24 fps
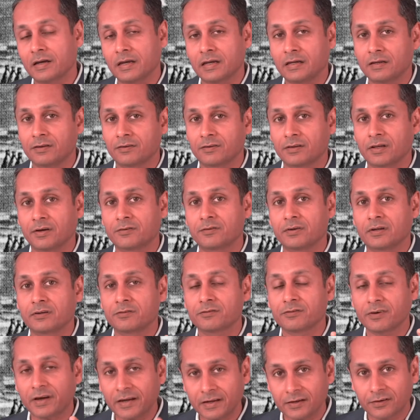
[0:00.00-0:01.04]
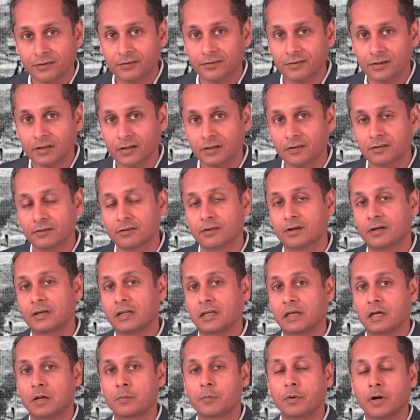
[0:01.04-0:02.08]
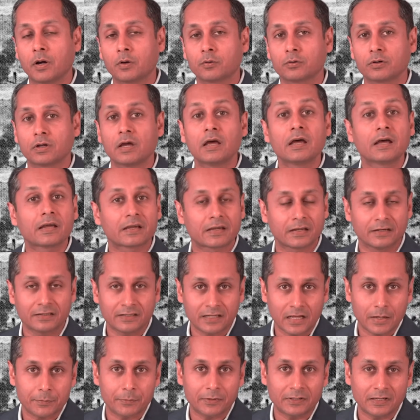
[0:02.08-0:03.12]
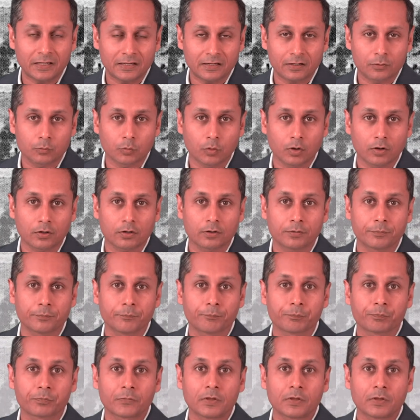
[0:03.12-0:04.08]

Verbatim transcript: in discovering viruses, learning about contaminated water.